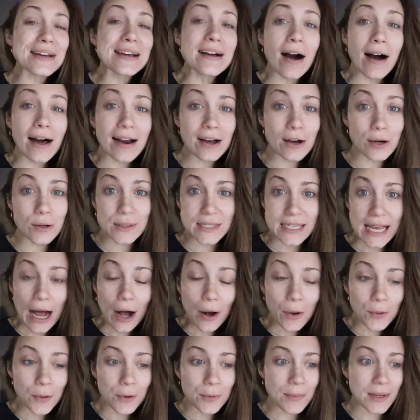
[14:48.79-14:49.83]
got a
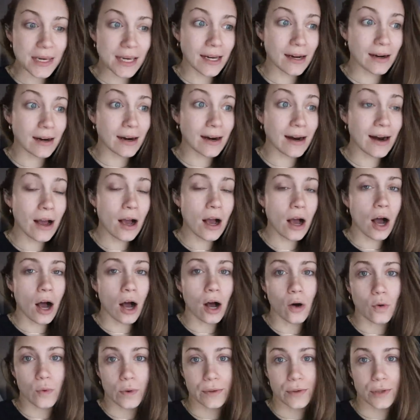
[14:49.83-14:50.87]
hotel room here.
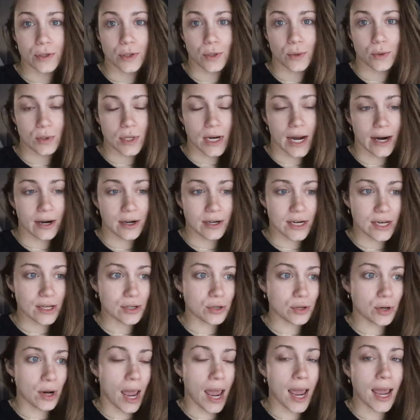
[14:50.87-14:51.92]
Oh, we were so tired
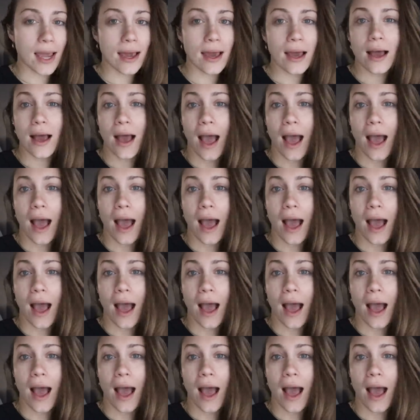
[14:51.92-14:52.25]
yesterday.